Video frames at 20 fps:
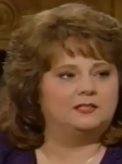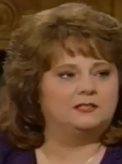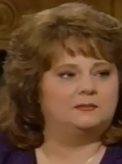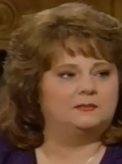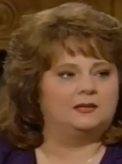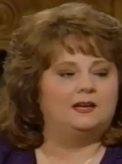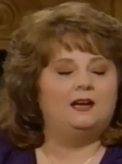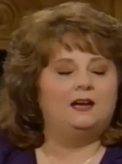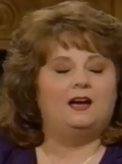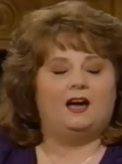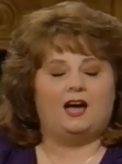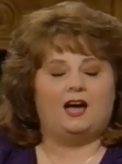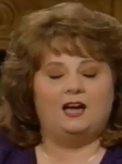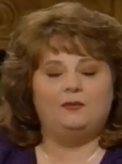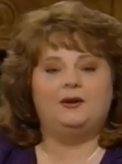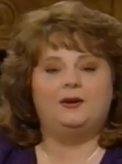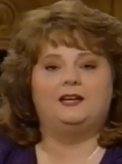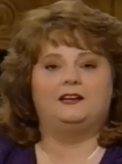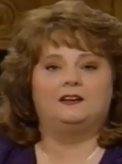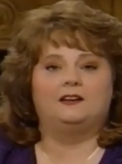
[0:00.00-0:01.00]
anniversary book. I
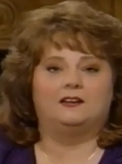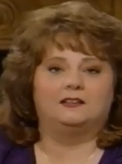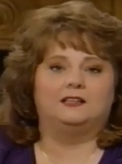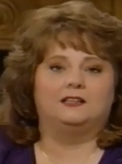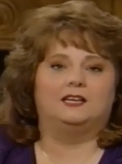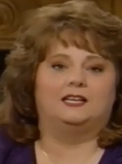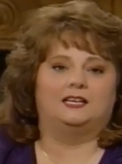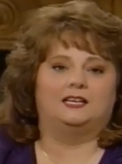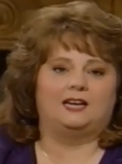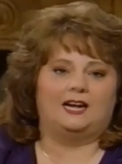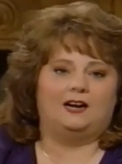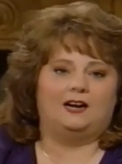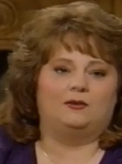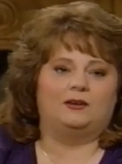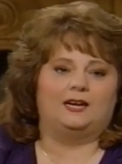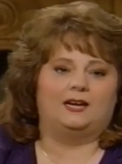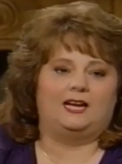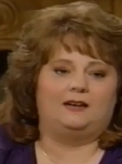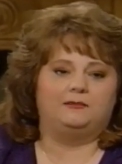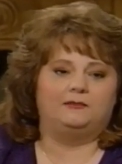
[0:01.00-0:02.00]
waited online an hour
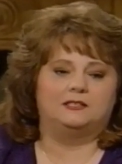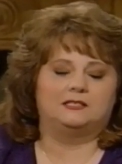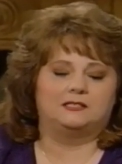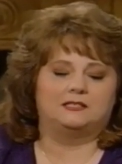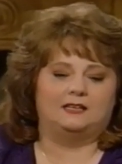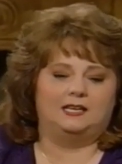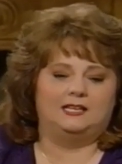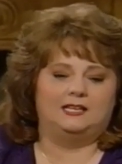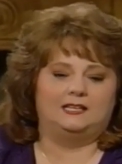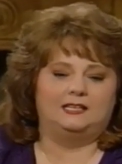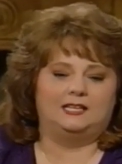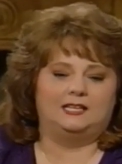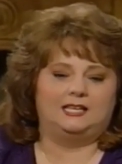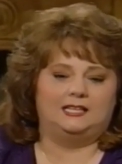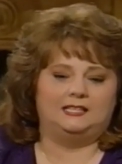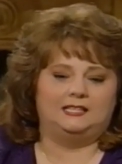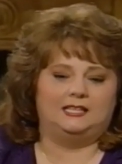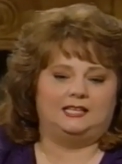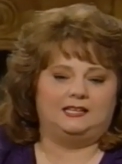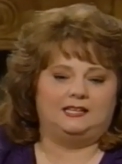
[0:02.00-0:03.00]
to have you sign it,
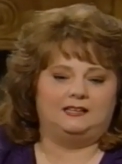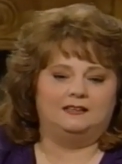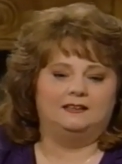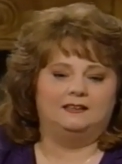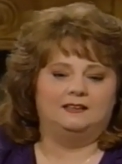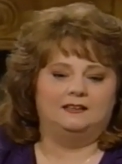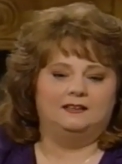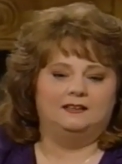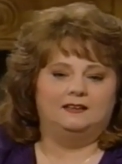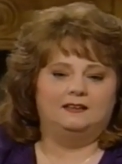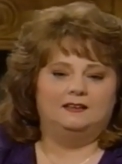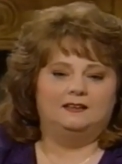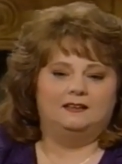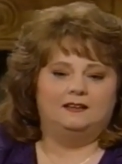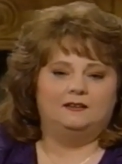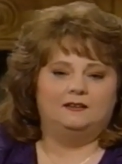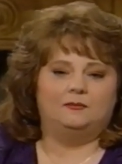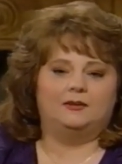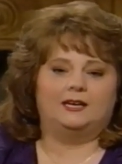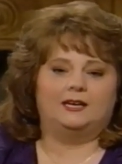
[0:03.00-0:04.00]
and then
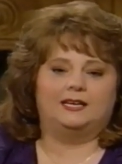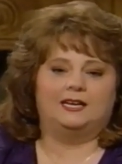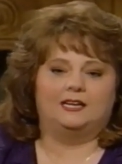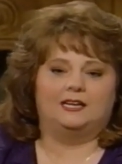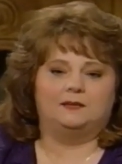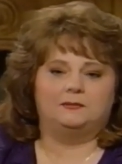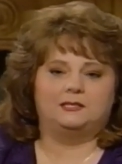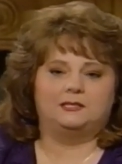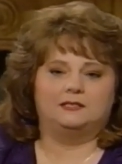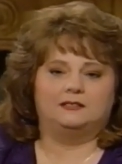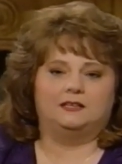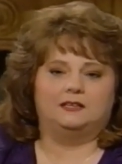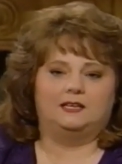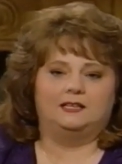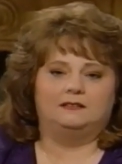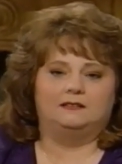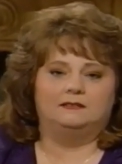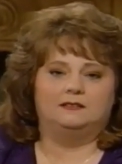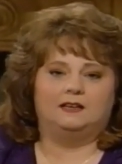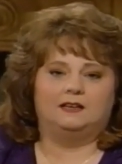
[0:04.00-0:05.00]
when I got up to your
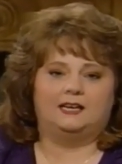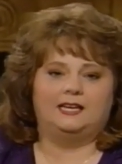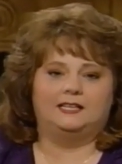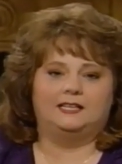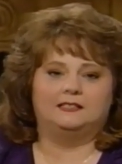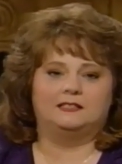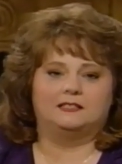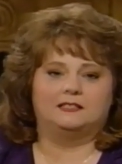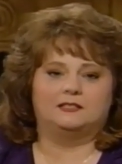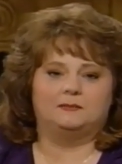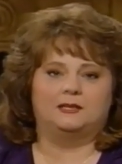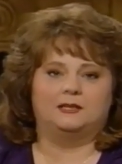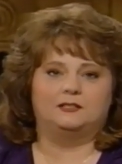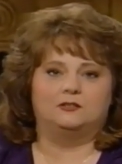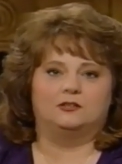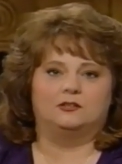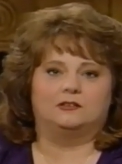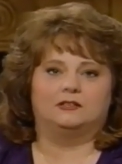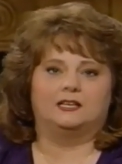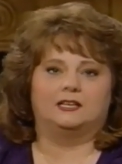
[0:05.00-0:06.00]
line, I handed it to my
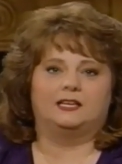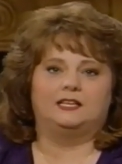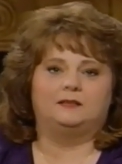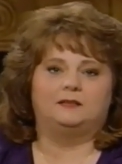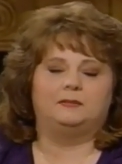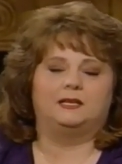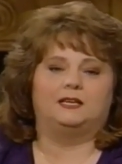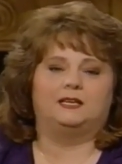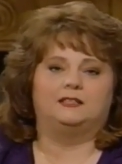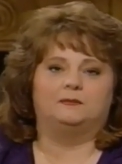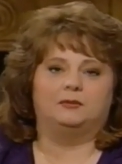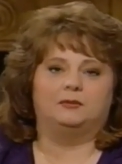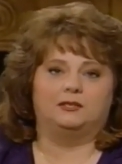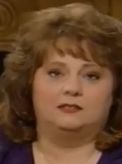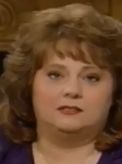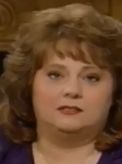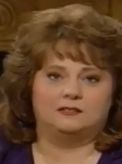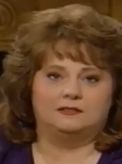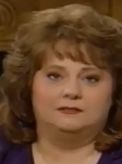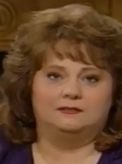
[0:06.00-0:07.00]
daughter and I hid behind the
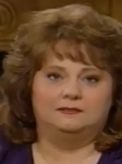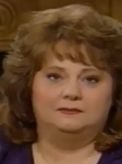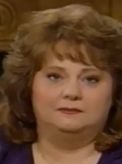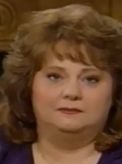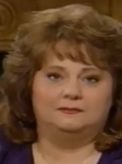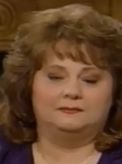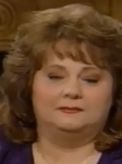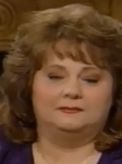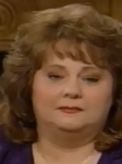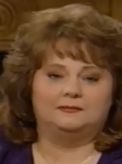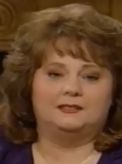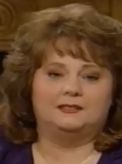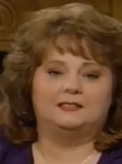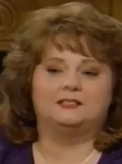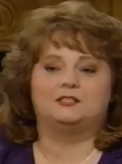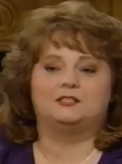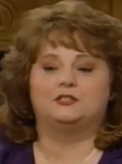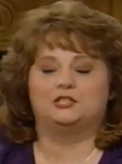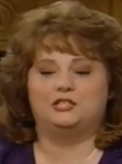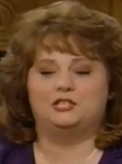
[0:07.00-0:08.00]
books.
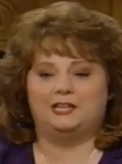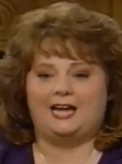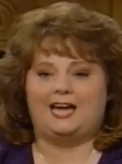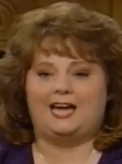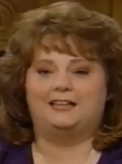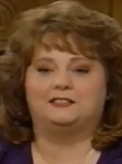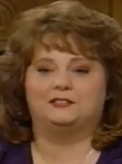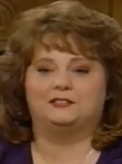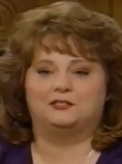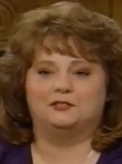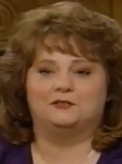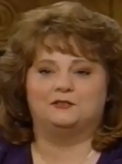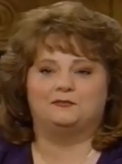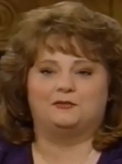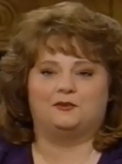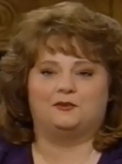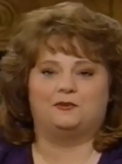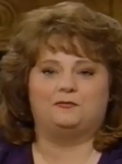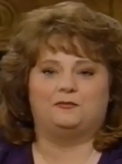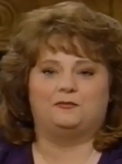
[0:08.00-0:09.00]
So she had to do it
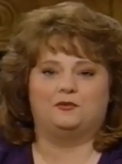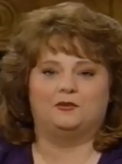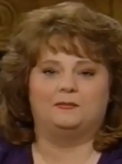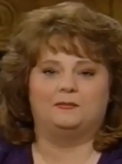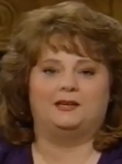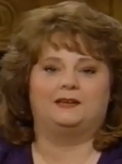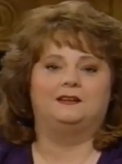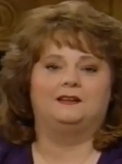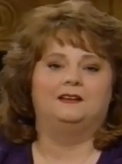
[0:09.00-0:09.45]
for me.